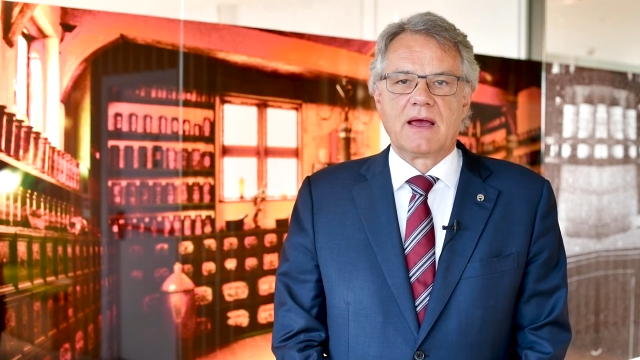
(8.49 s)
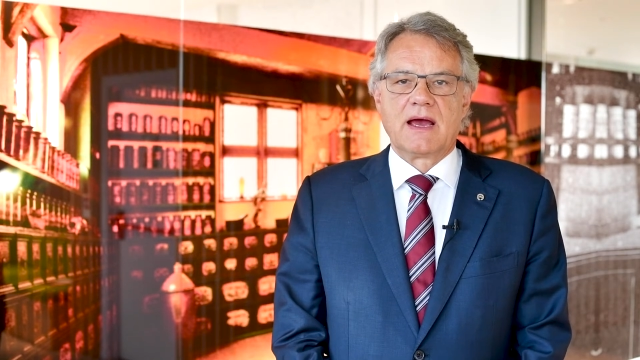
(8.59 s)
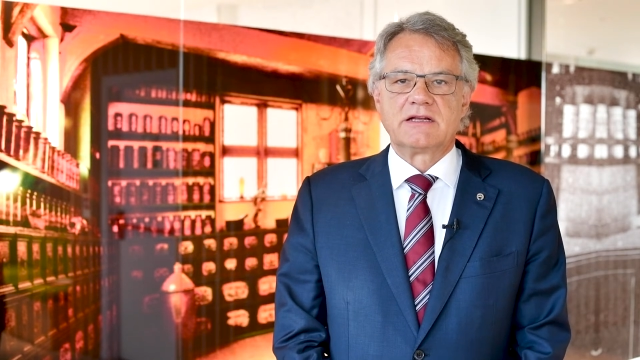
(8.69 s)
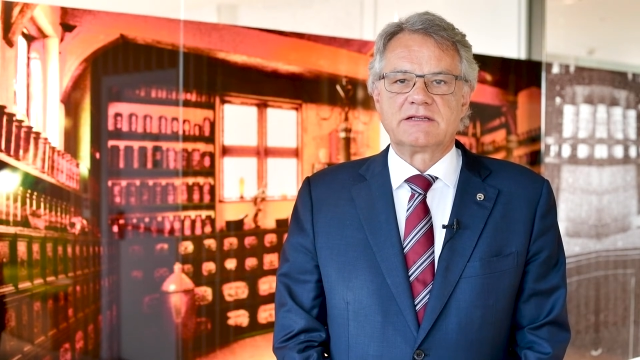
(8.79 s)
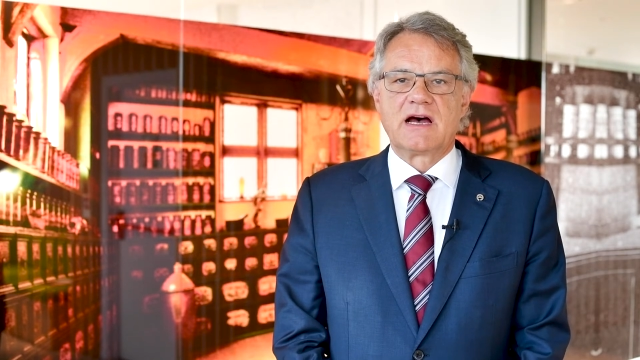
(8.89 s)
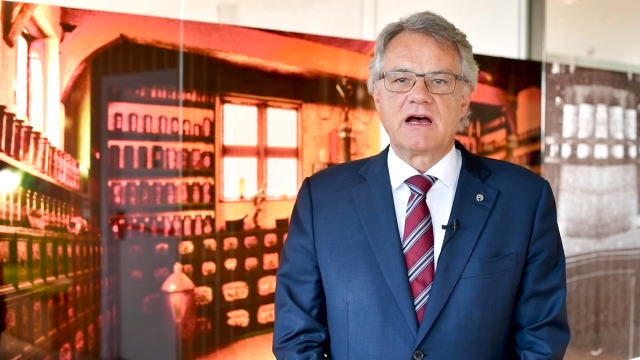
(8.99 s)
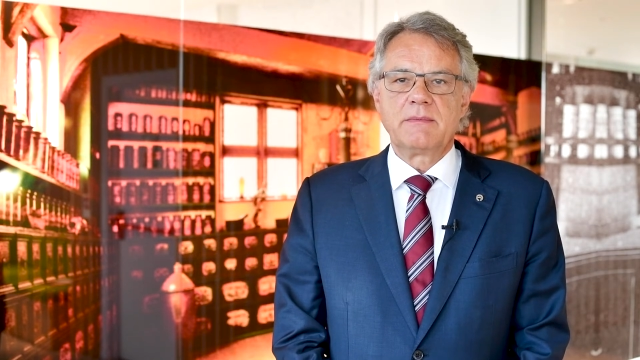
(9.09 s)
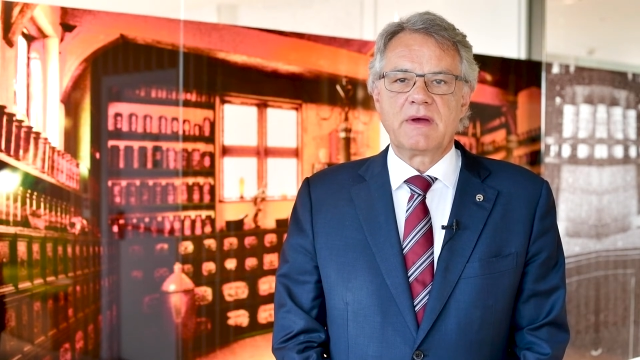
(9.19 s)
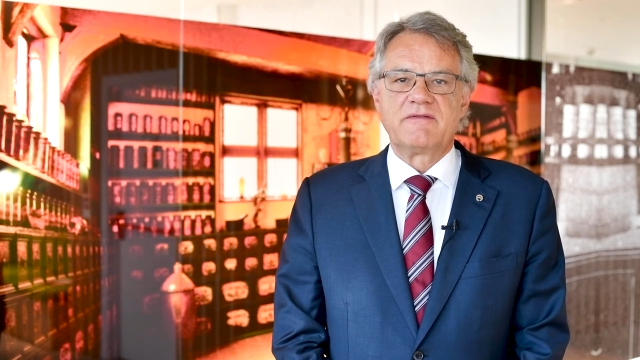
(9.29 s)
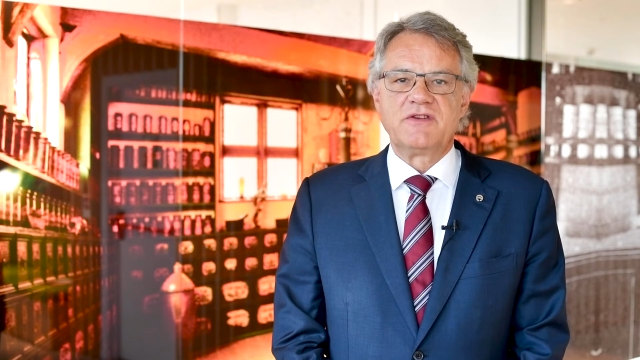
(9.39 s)
At a
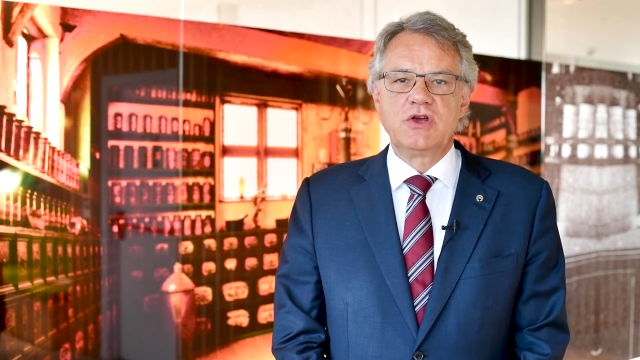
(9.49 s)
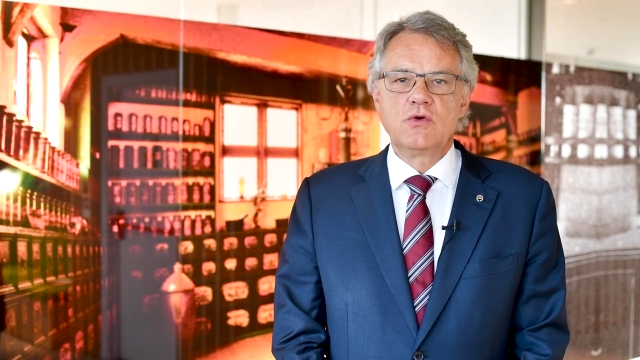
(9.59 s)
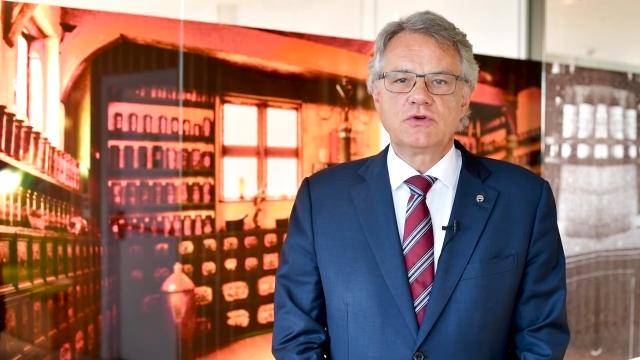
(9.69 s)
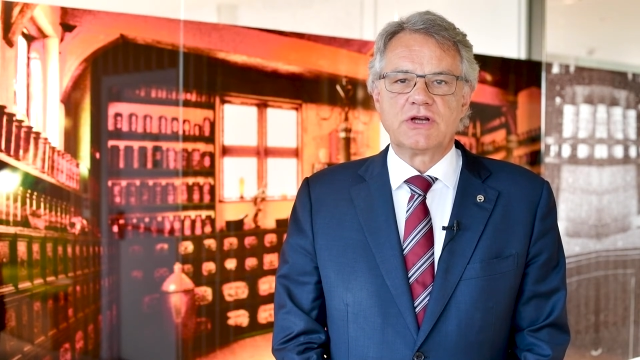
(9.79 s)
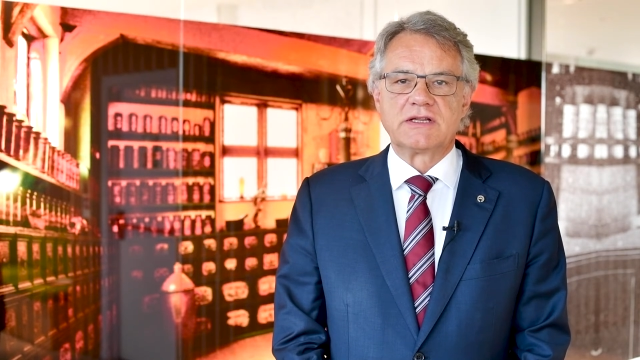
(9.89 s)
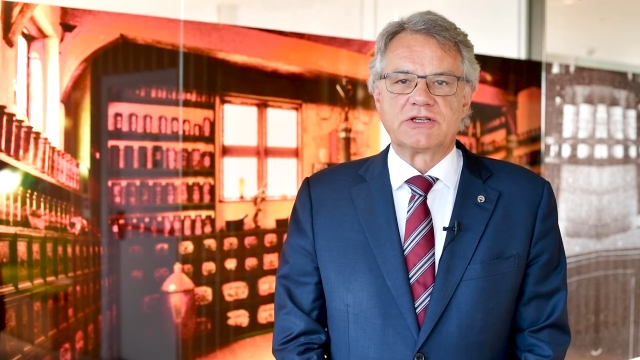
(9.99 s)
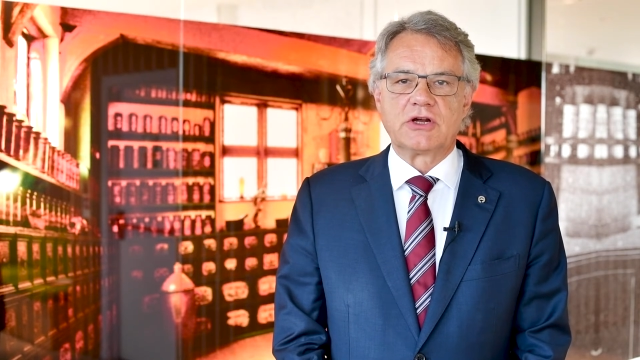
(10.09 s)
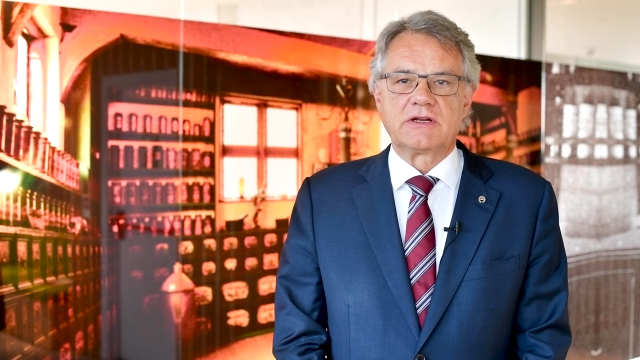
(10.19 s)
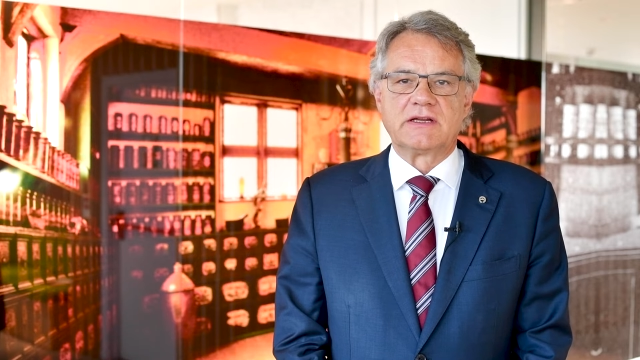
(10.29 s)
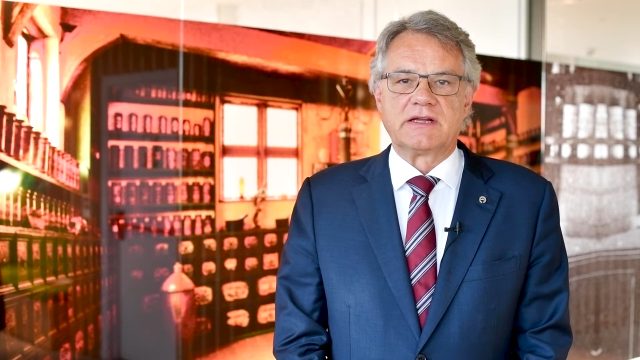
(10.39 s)
time of huge
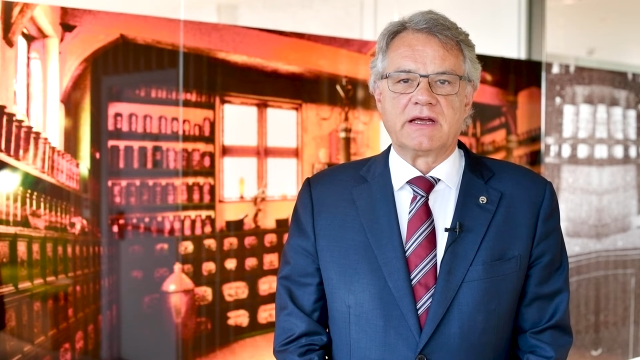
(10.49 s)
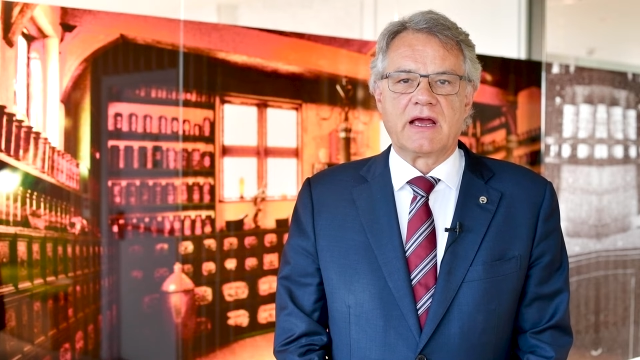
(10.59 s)
uncertainty